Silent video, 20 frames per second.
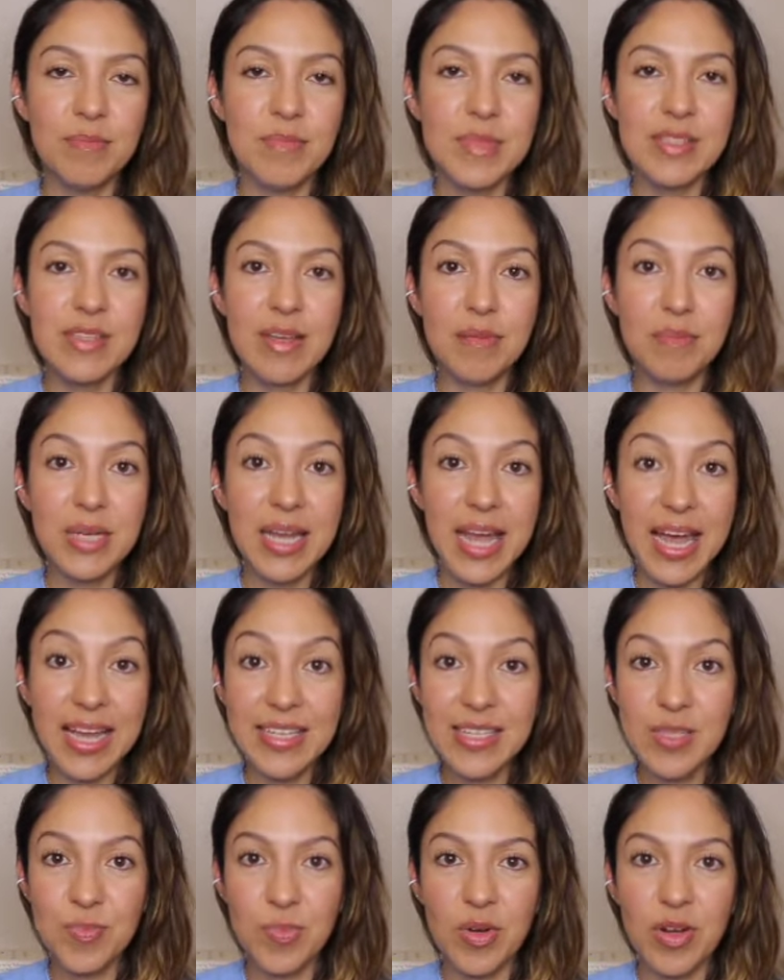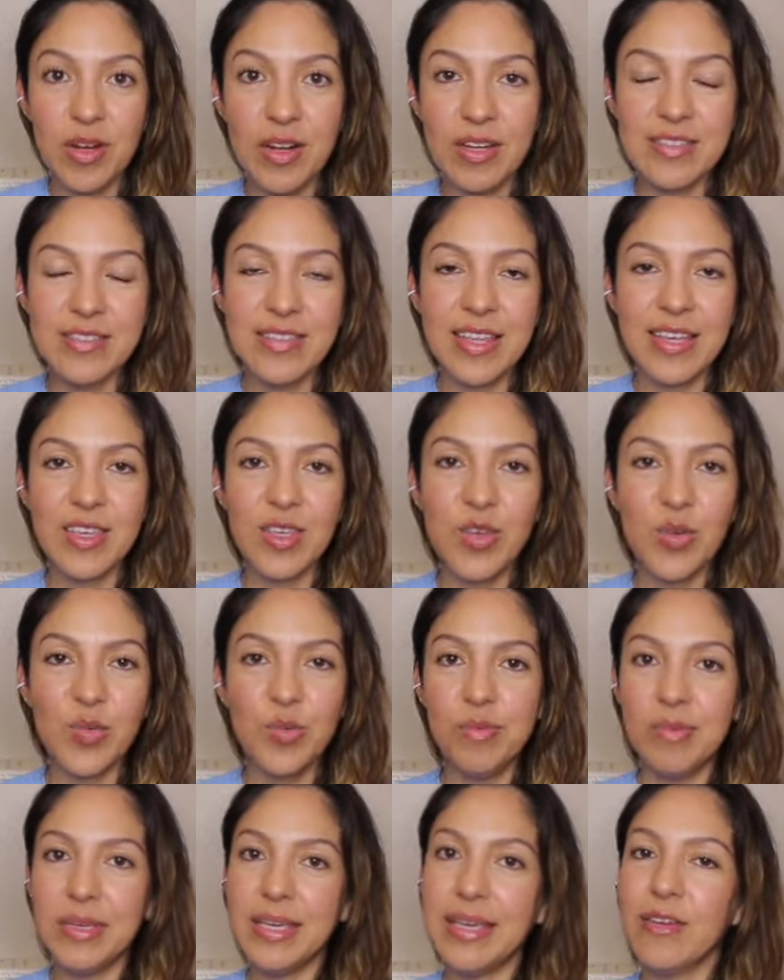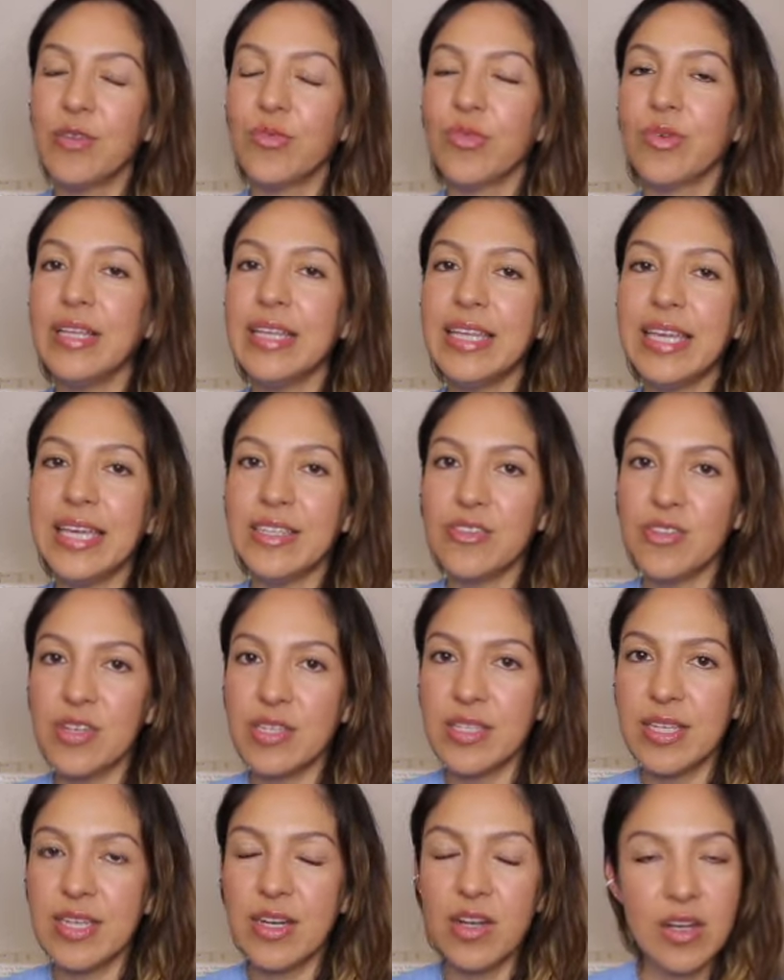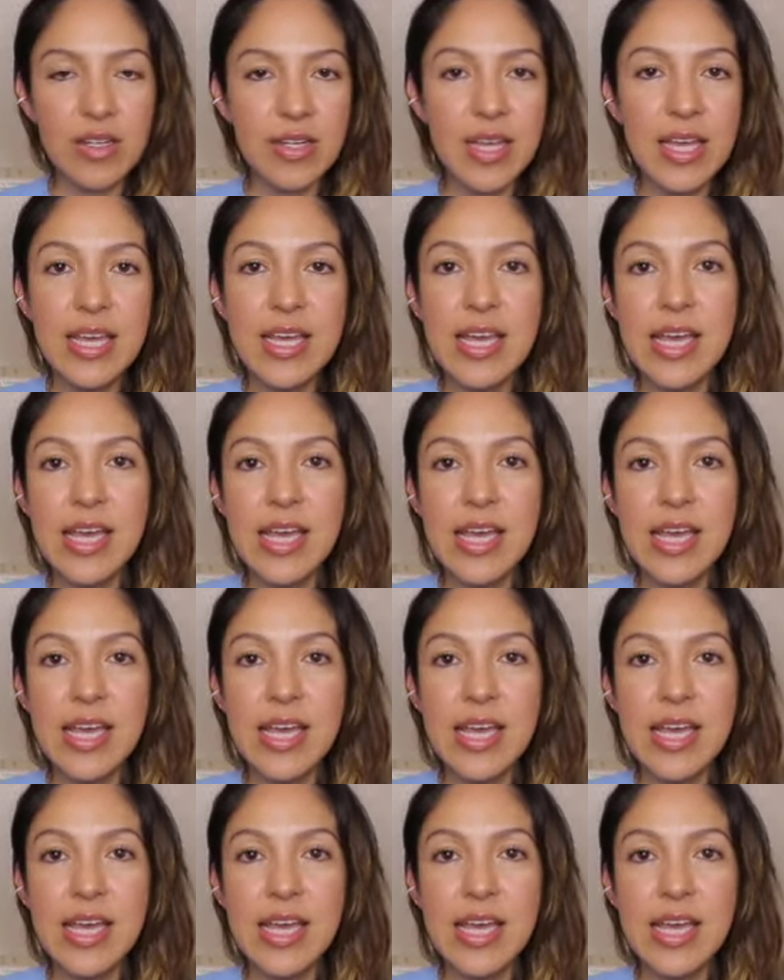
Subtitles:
some nice products that you will be really interested on.